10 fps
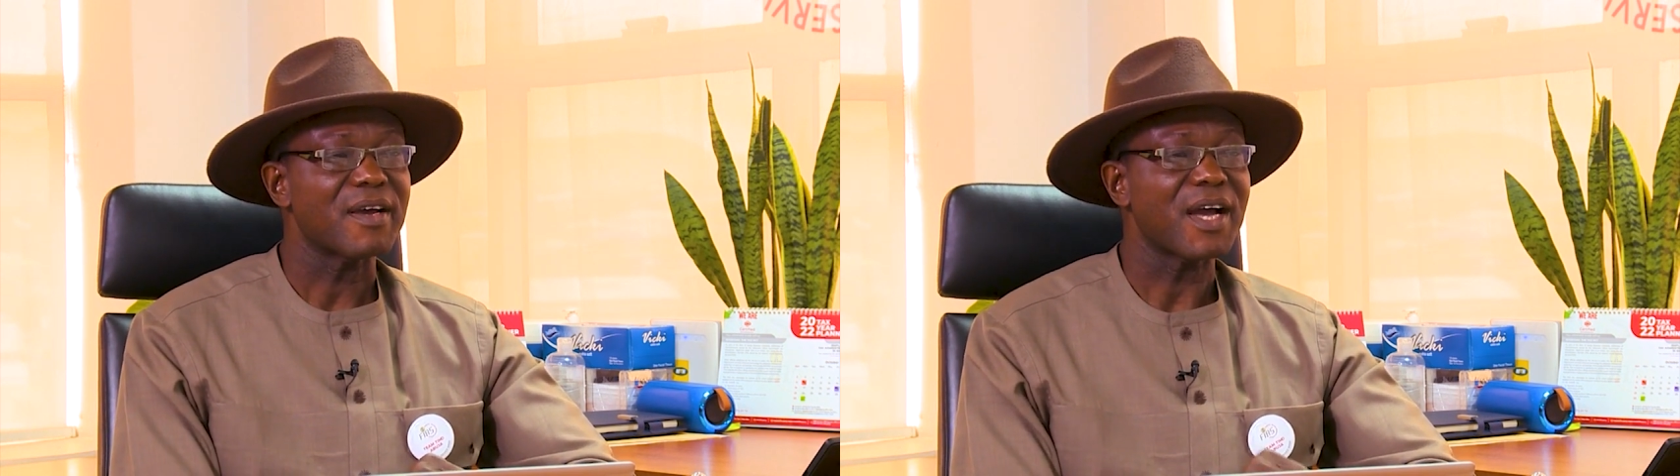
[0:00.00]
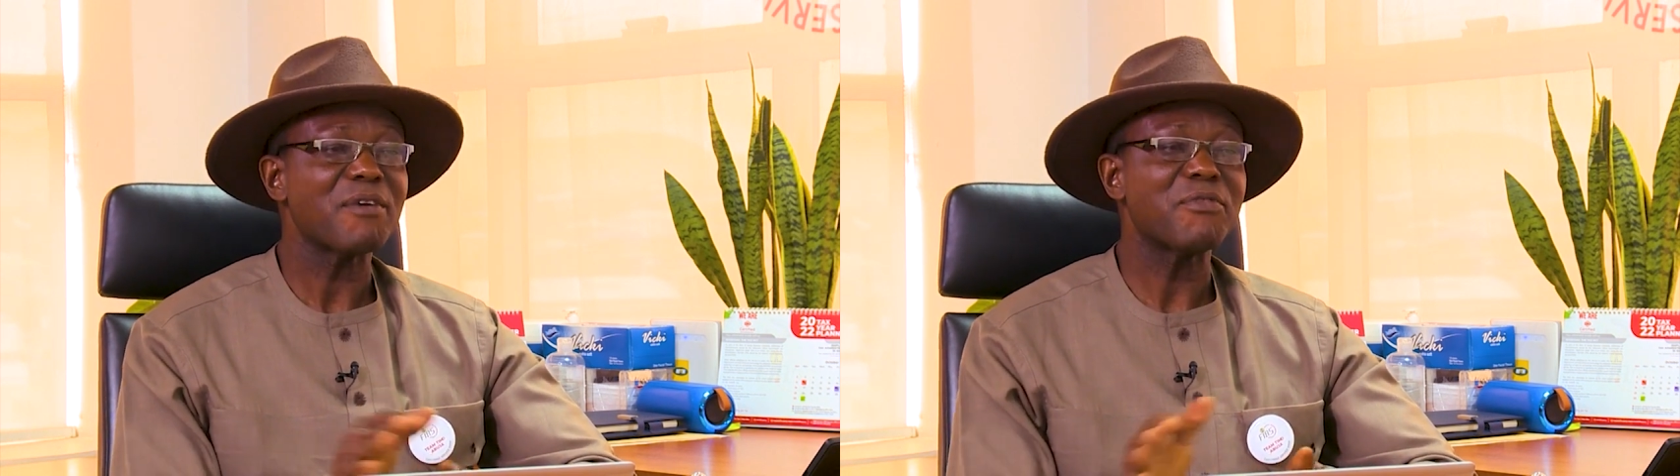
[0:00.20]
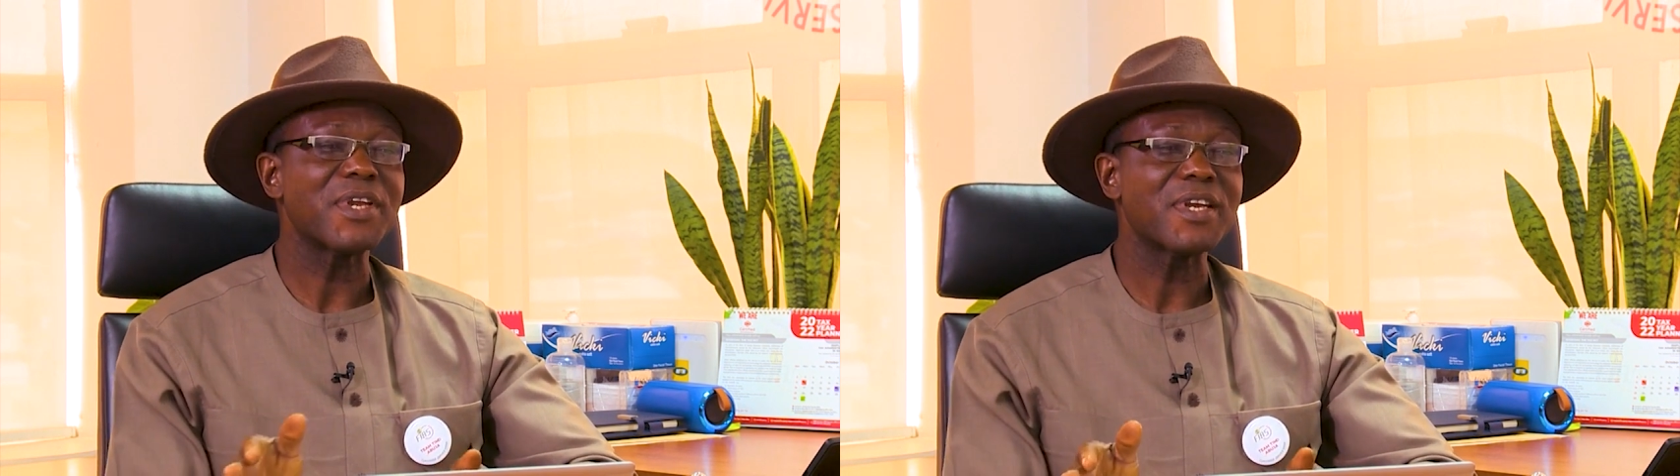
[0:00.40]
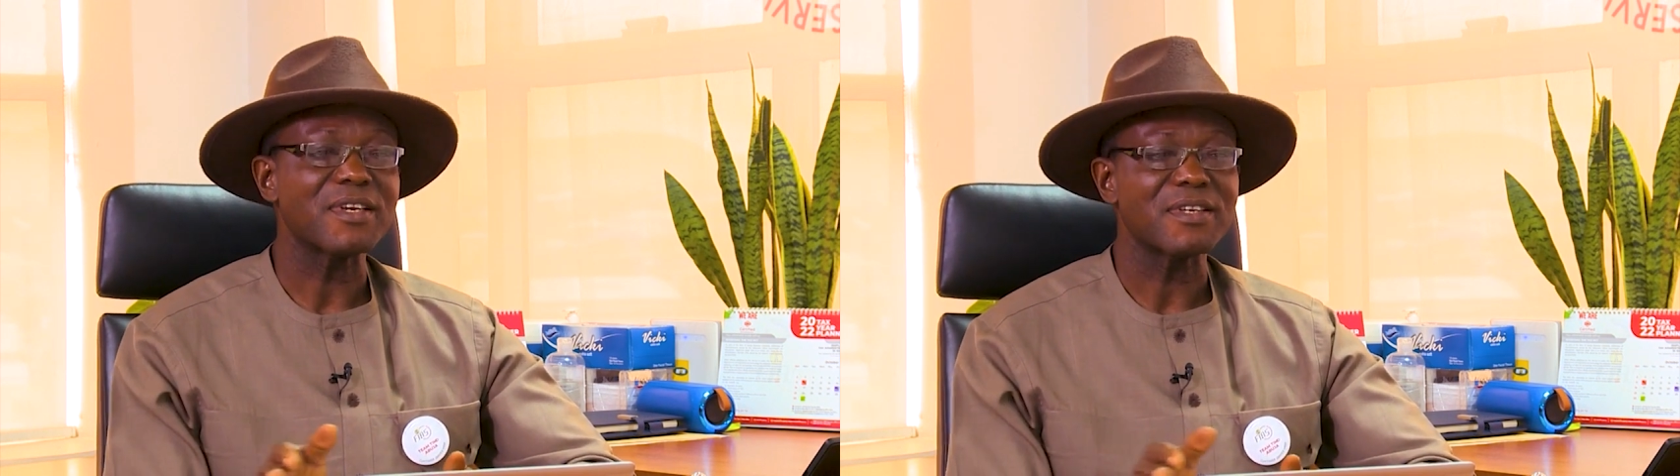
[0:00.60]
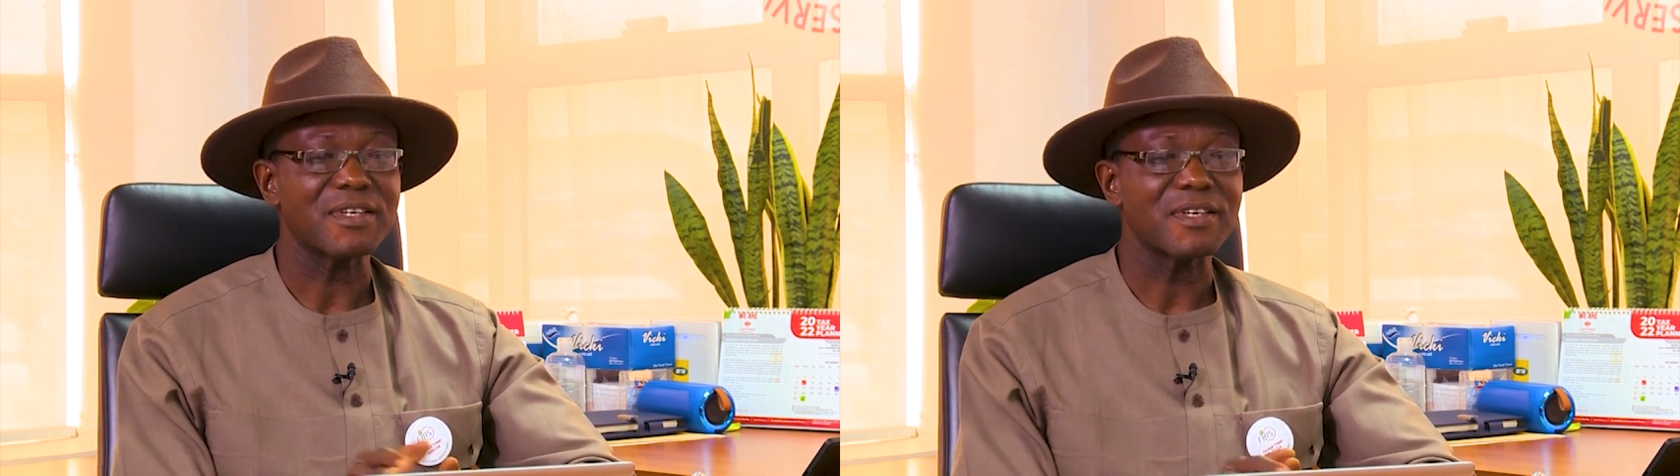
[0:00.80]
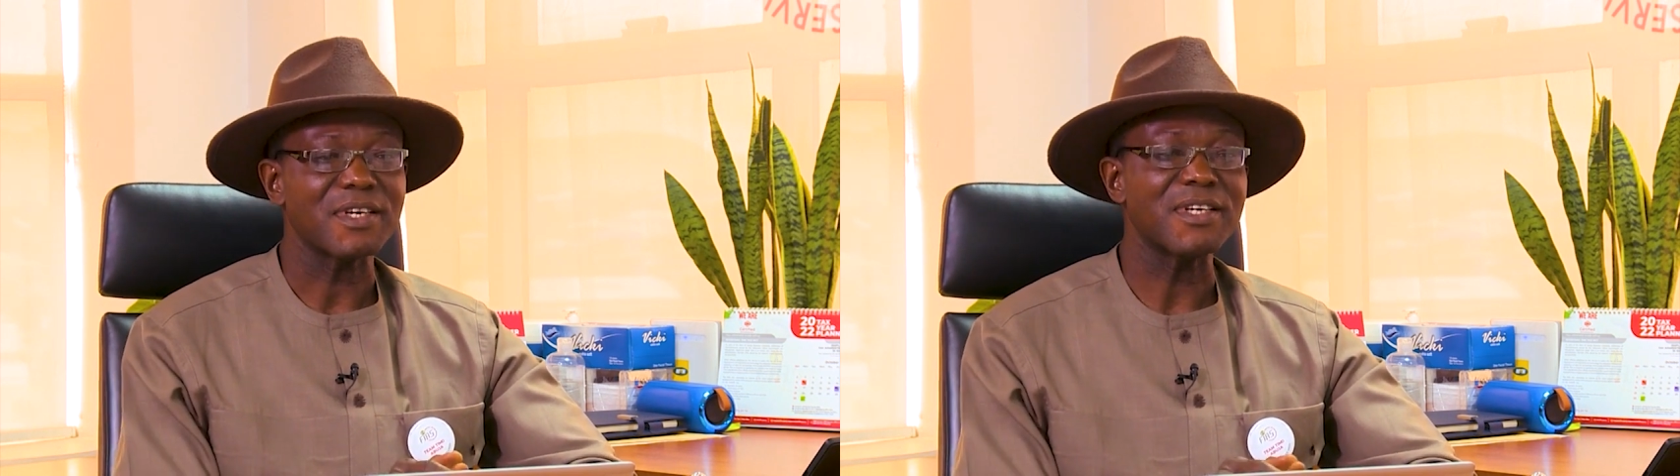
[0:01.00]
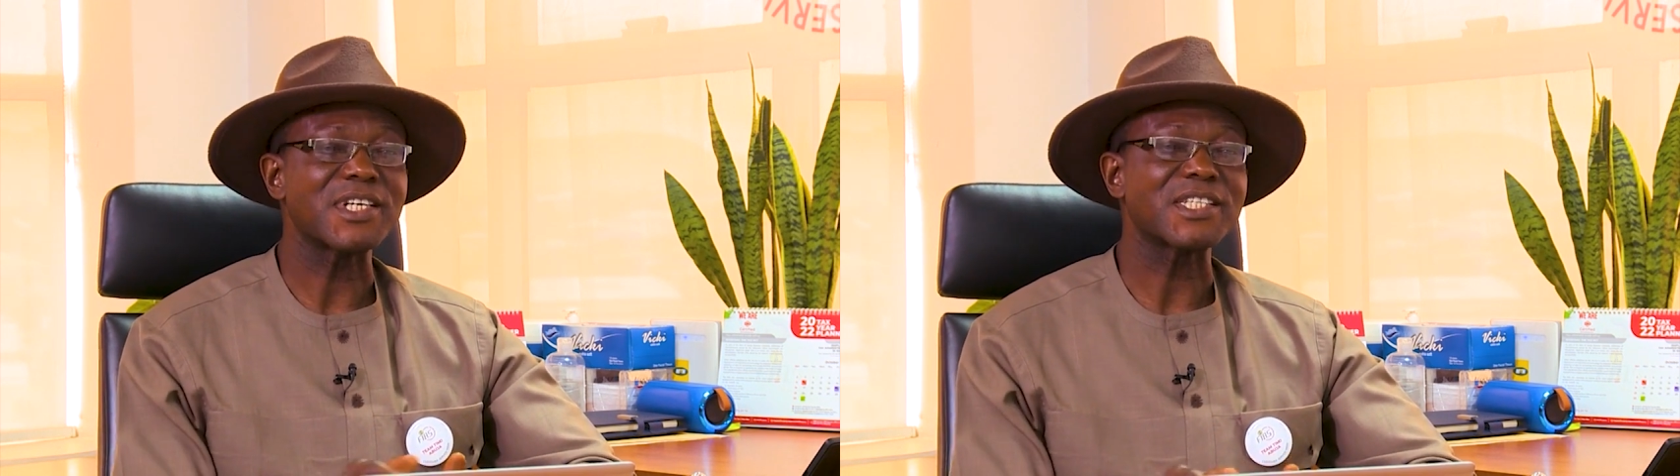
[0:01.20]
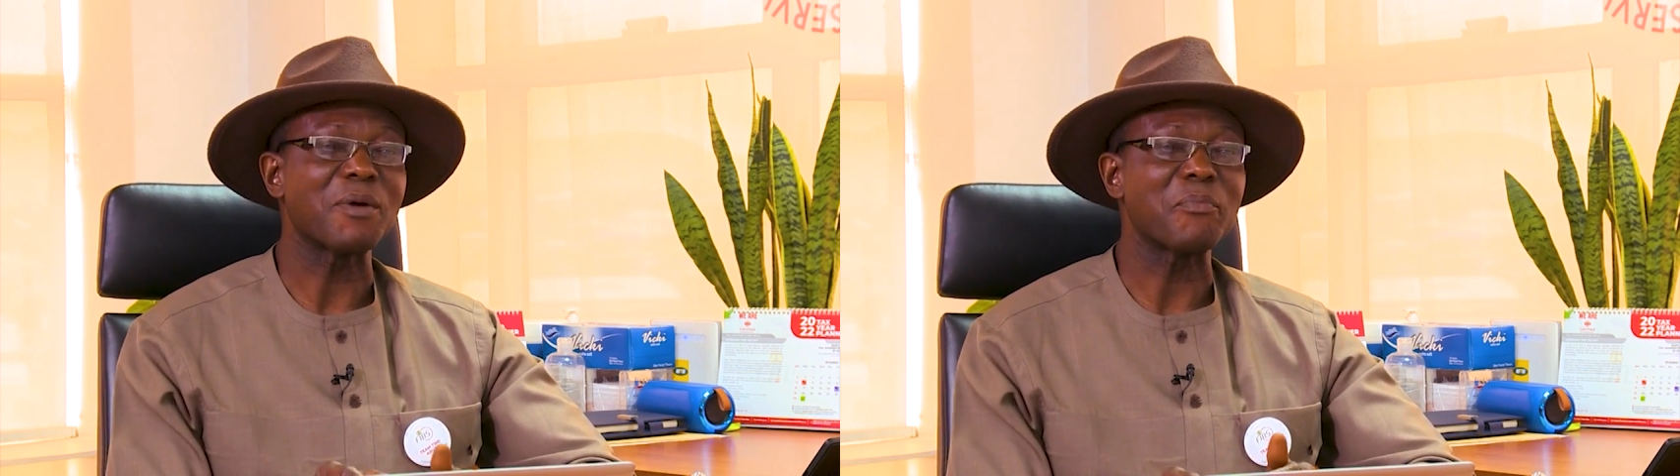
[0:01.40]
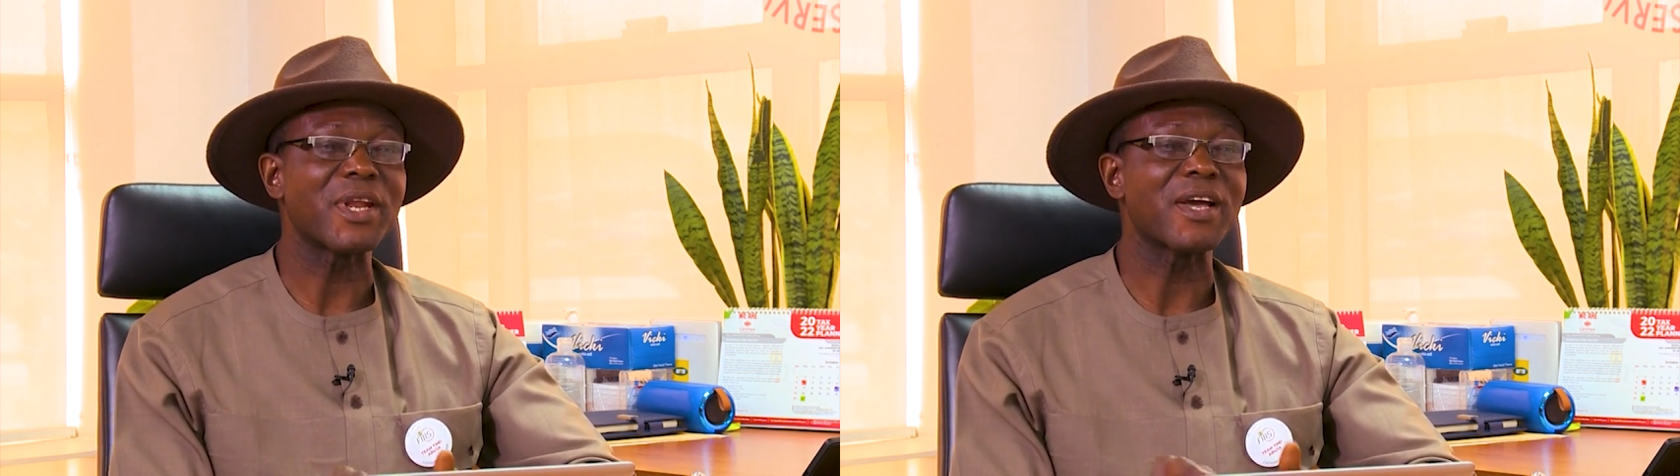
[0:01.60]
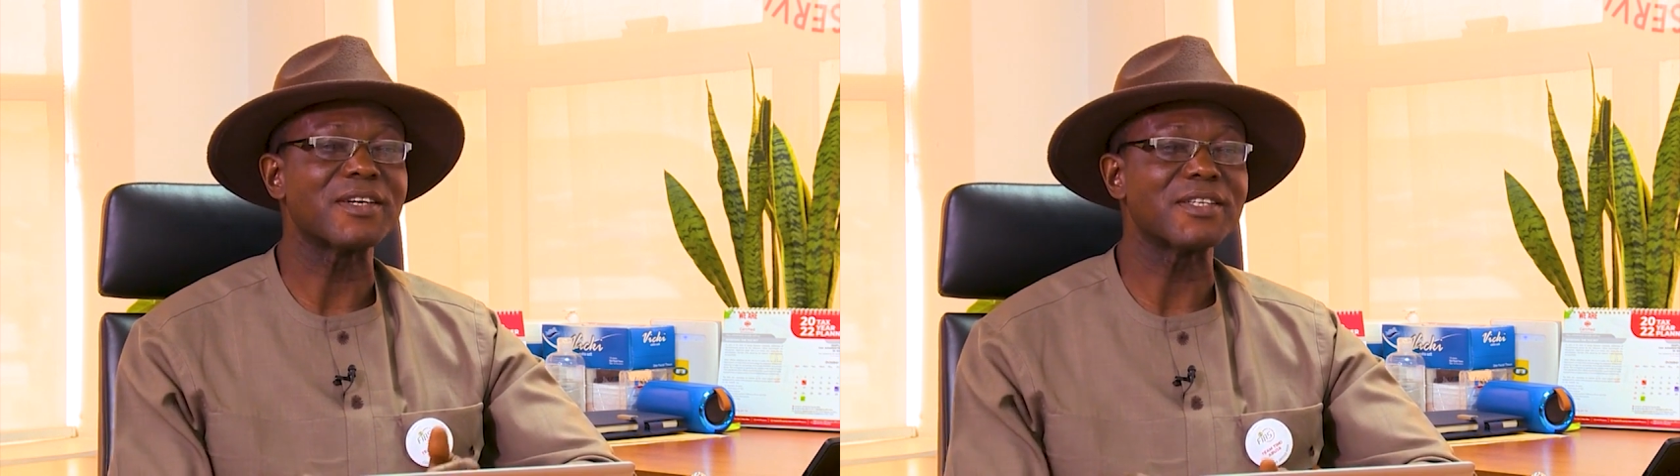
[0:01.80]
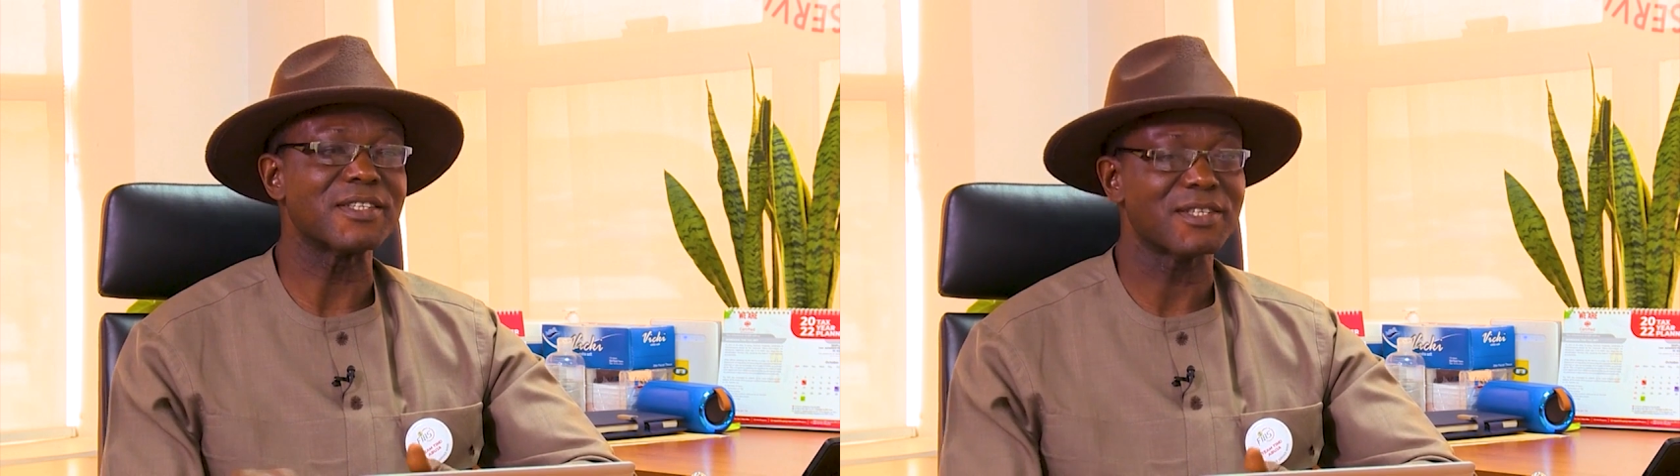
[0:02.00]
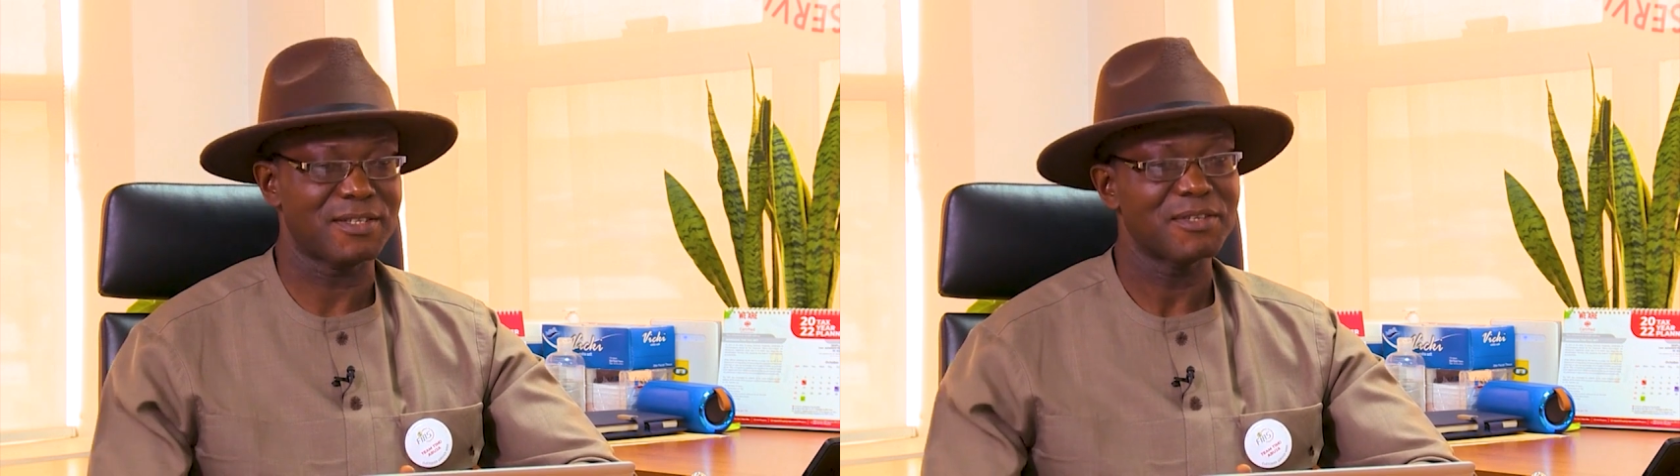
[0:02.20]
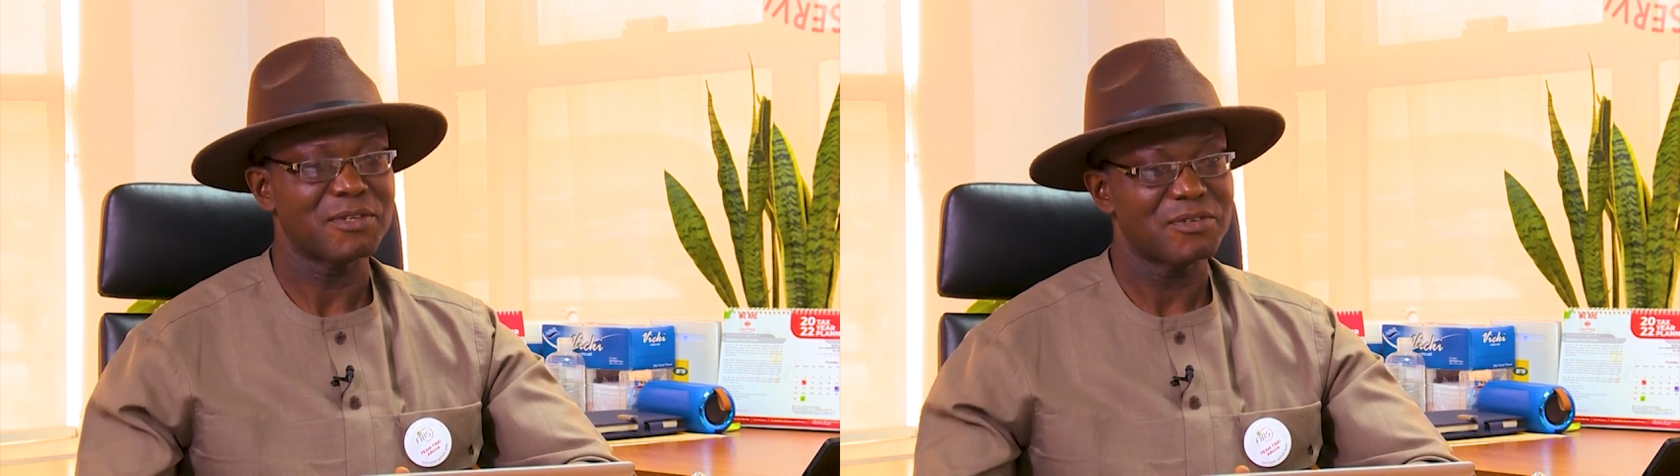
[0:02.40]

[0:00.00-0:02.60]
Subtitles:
having interest and penalties,